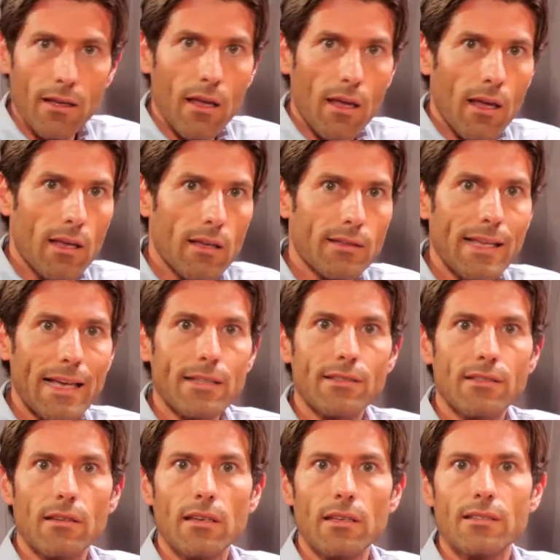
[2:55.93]
is that
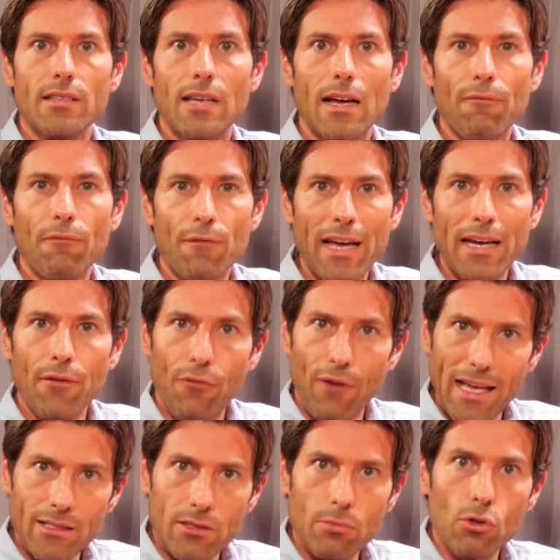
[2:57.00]
it's a very
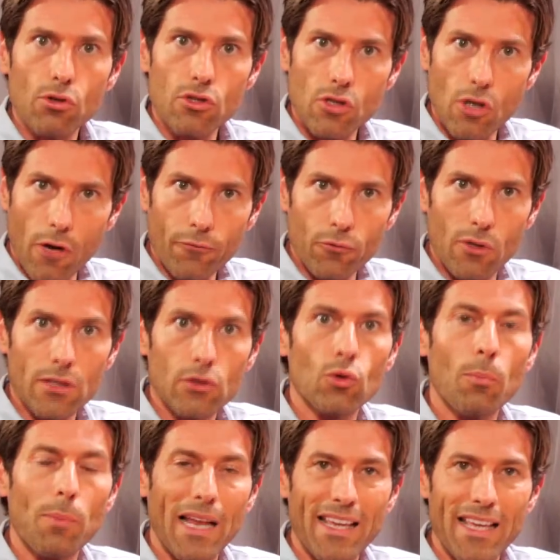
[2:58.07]
flexible software to
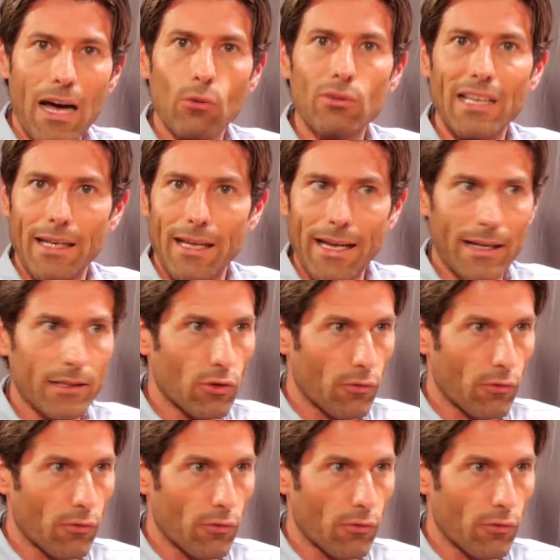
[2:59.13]
play out any kind of